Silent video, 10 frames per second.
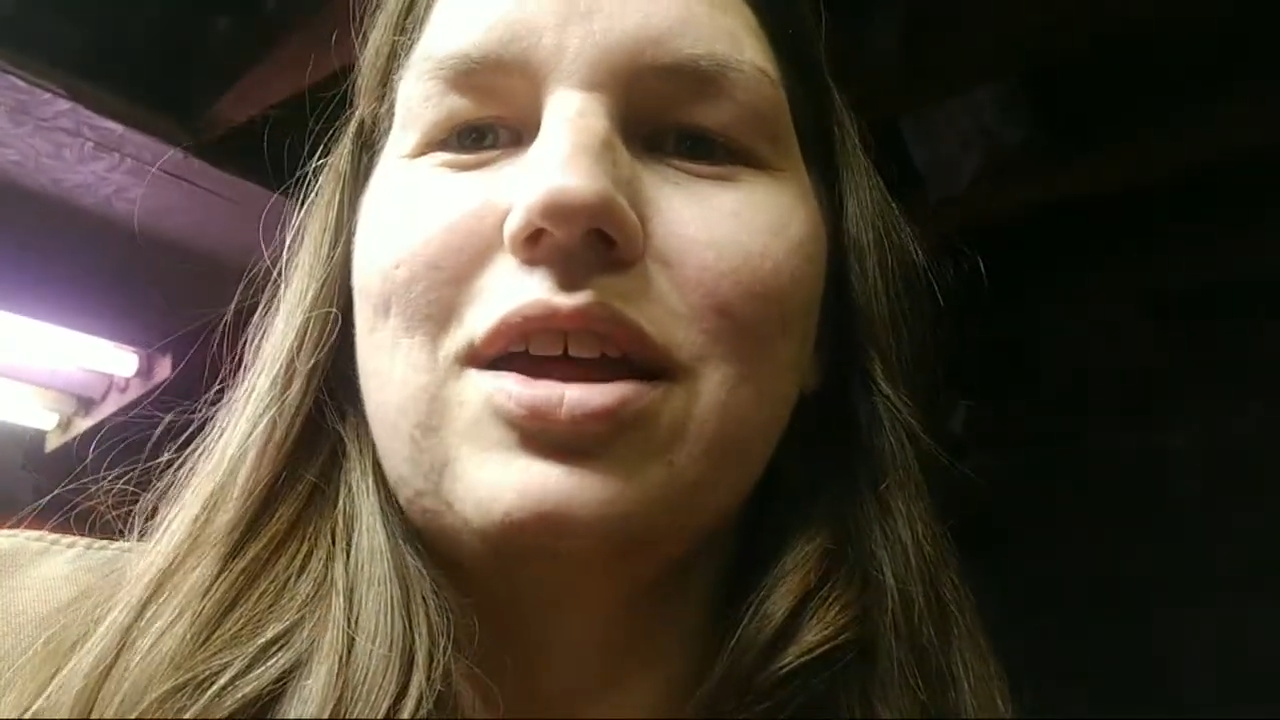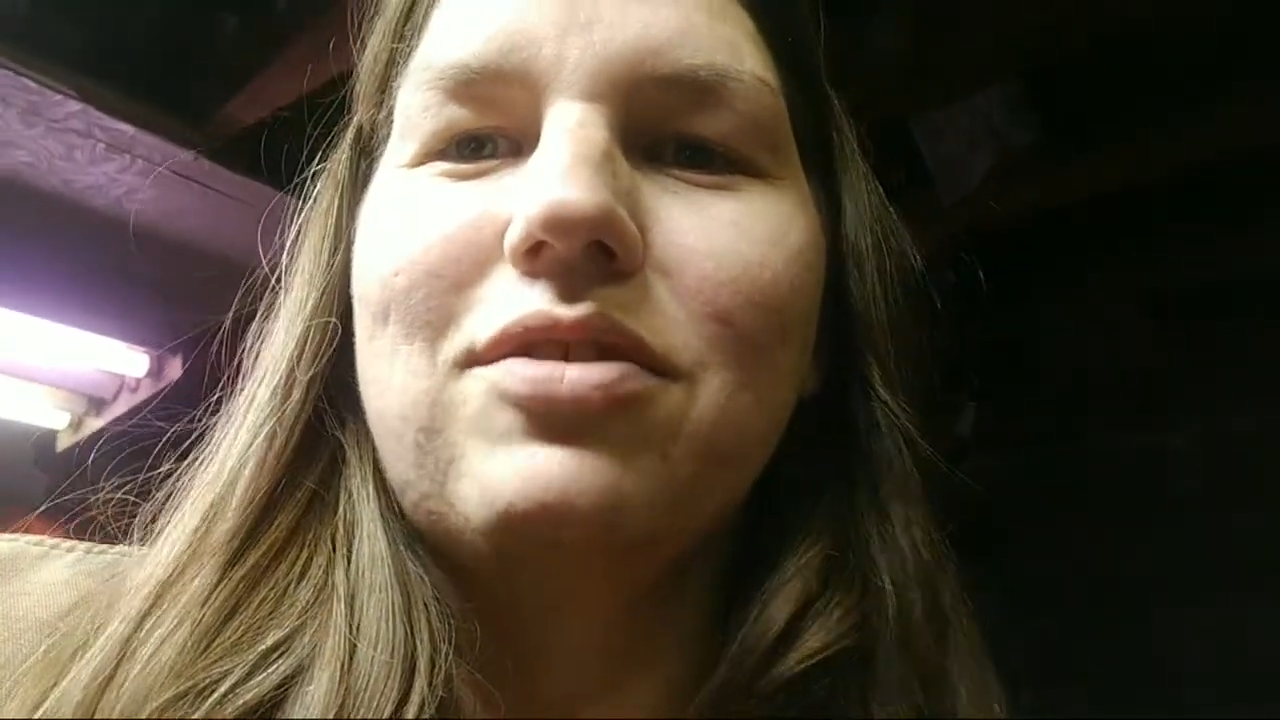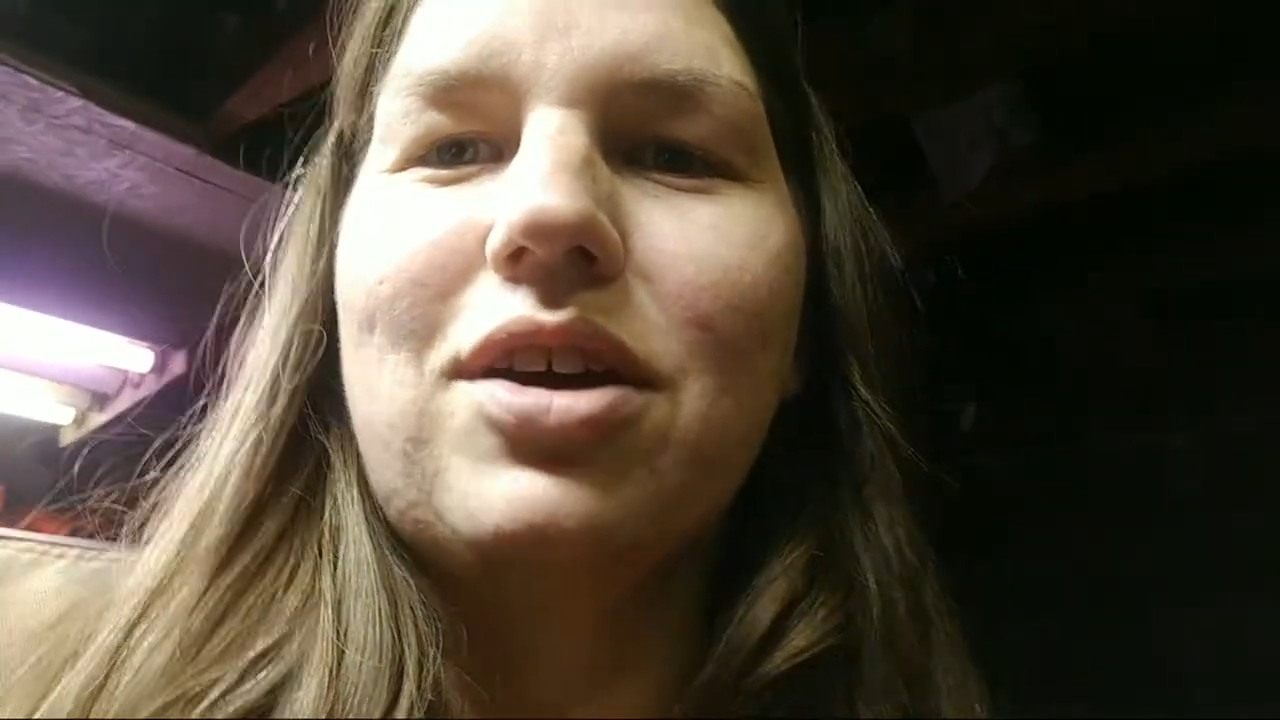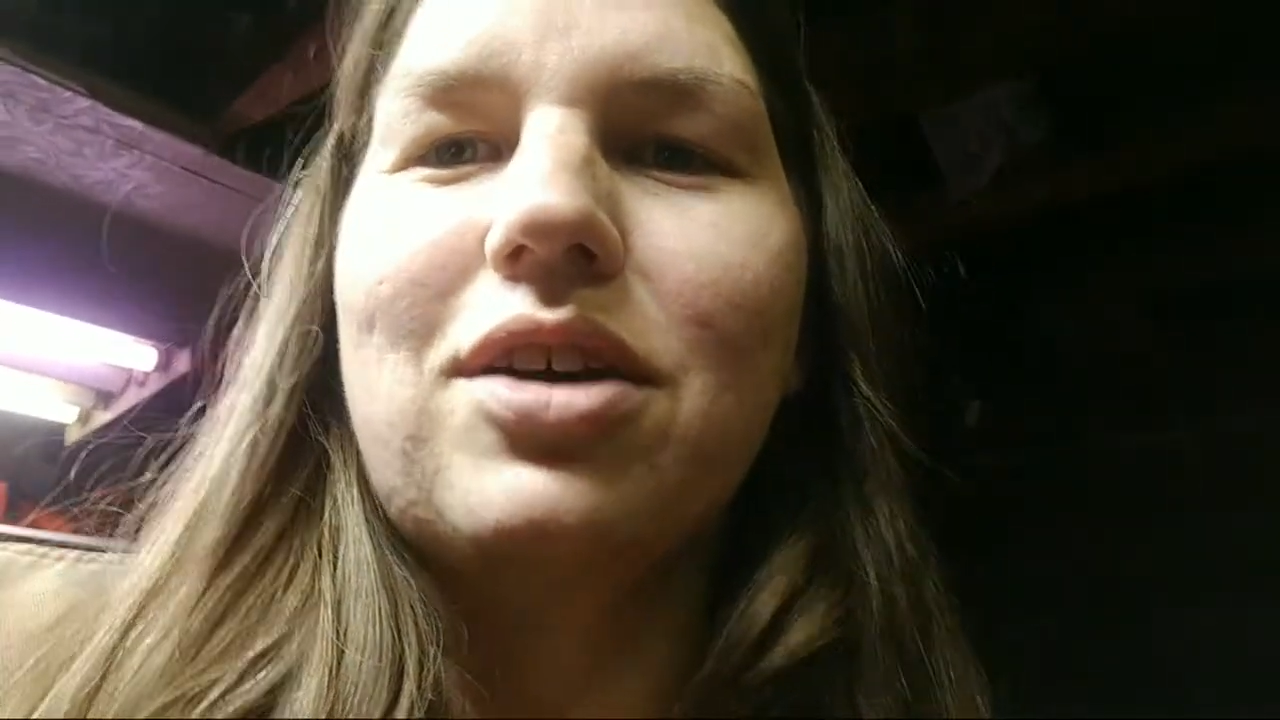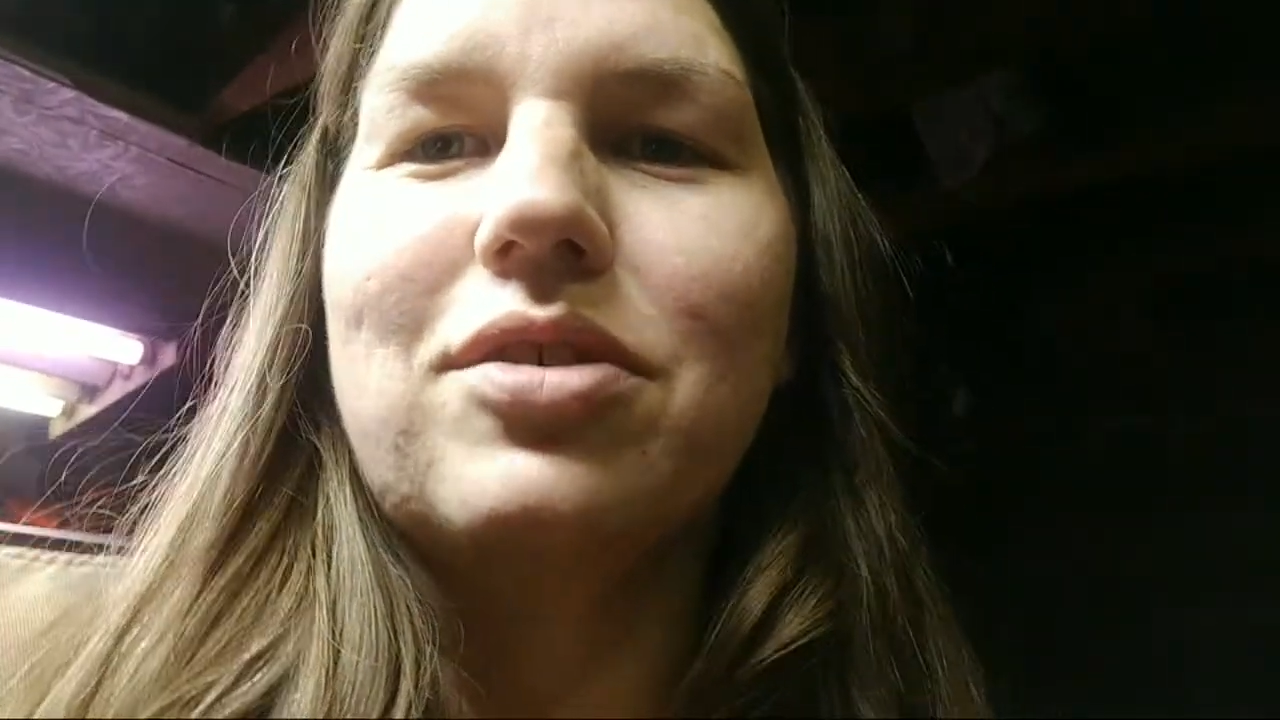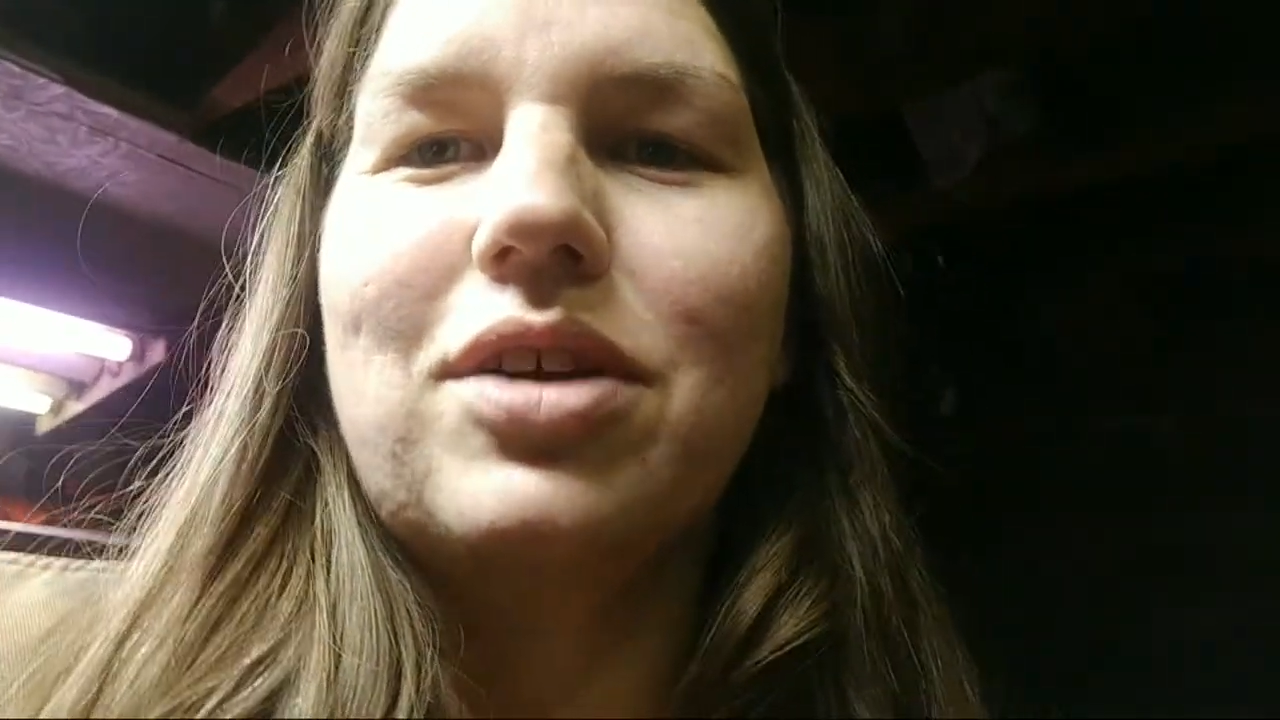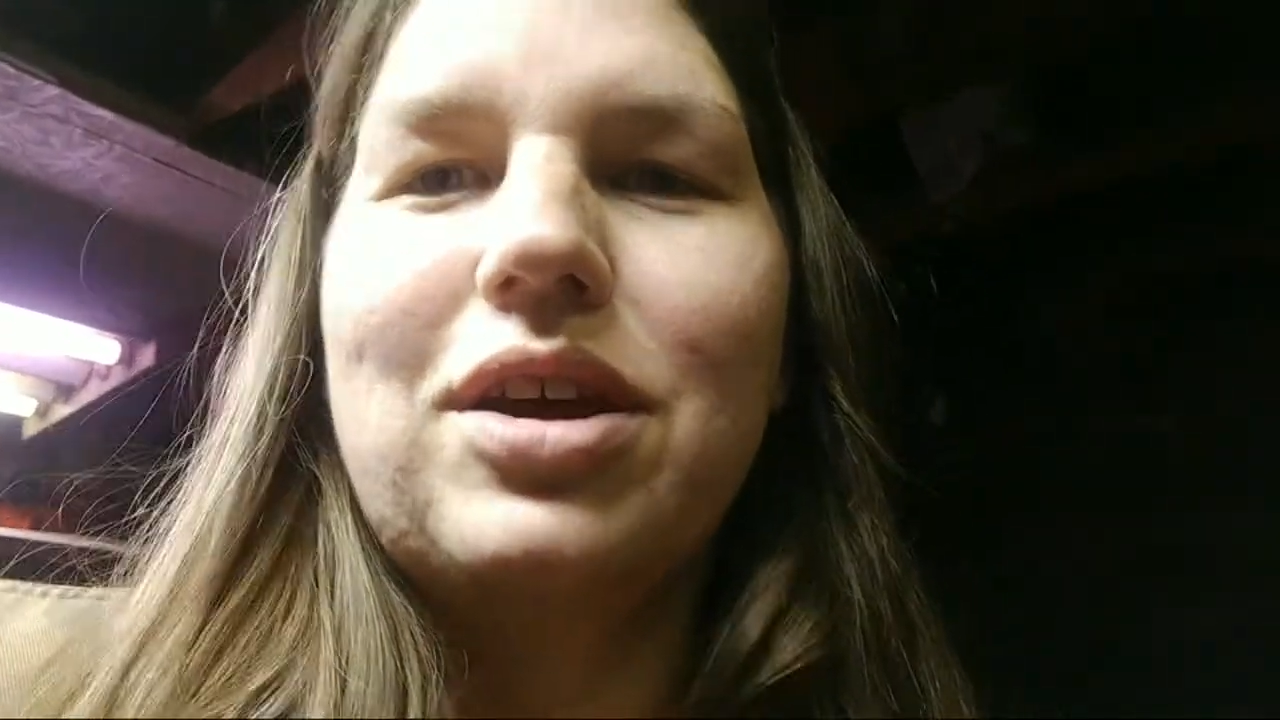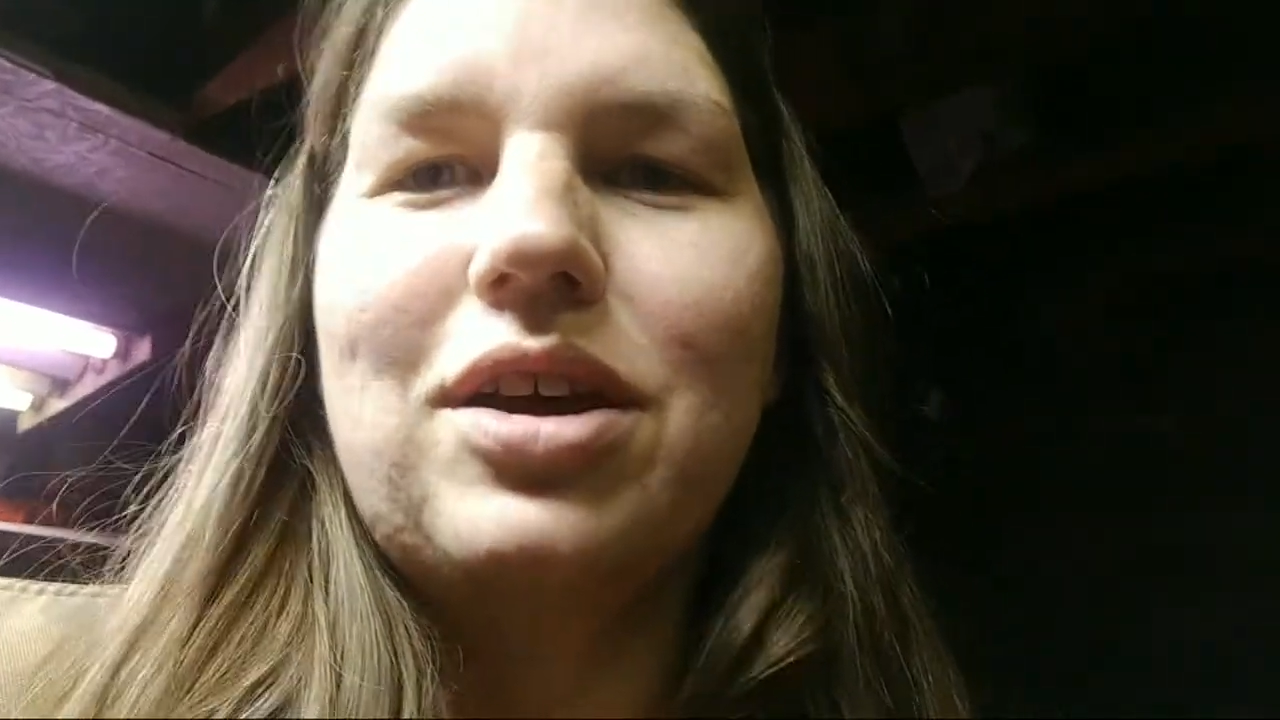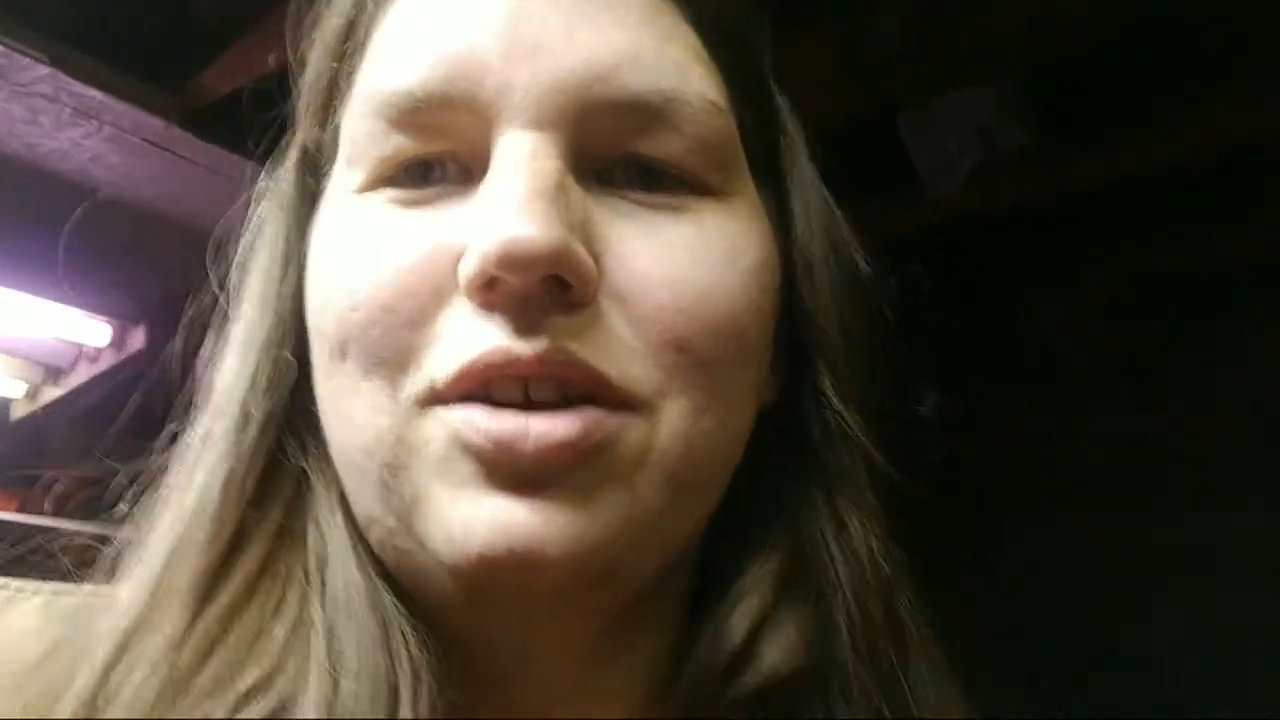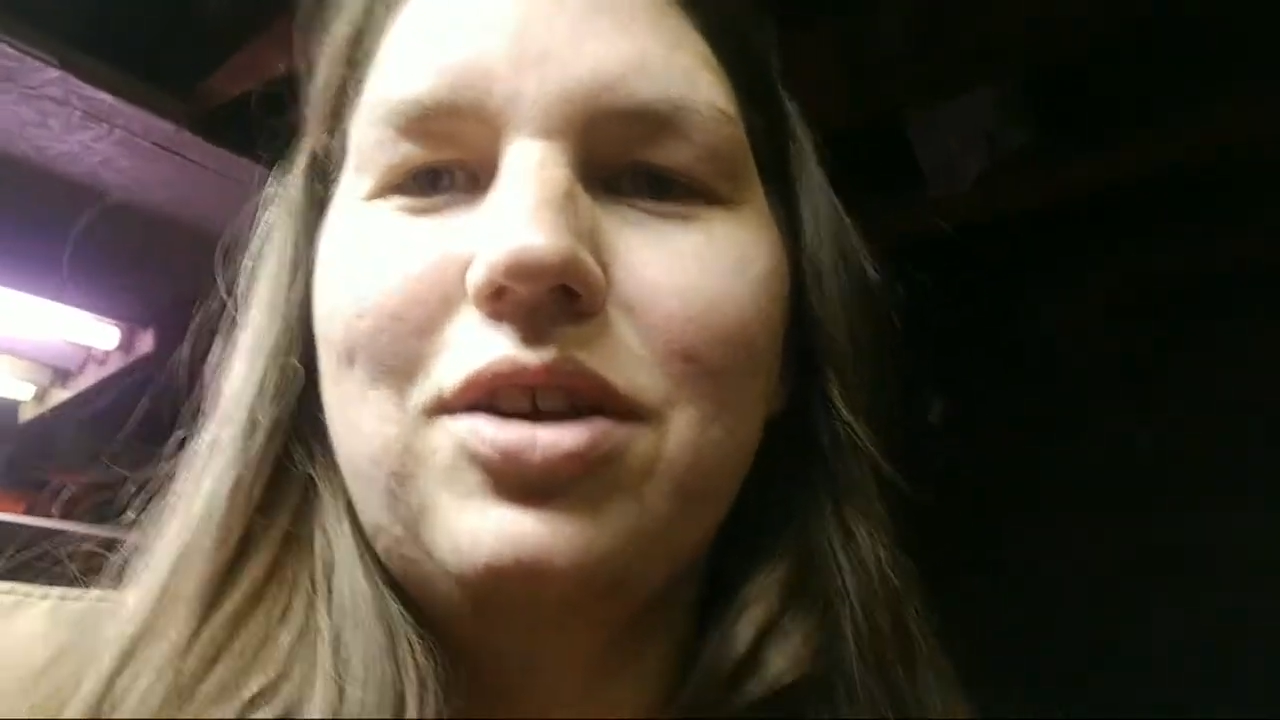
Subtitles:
even talk right now.